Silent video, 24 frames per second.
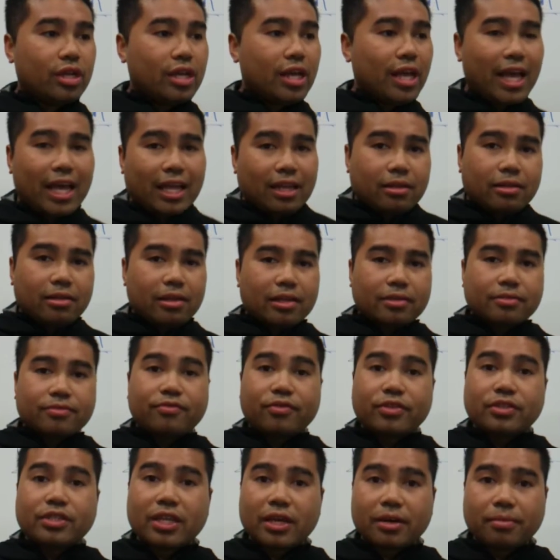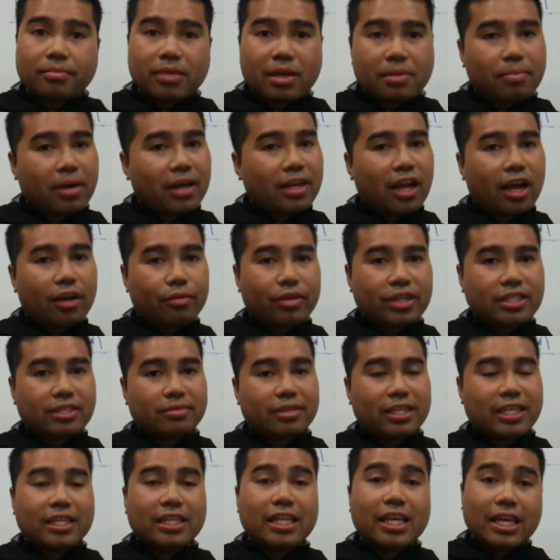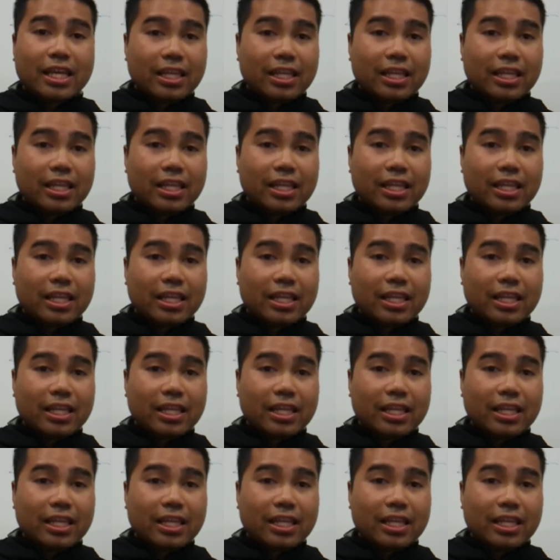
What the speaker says: And for some, it might not resonate.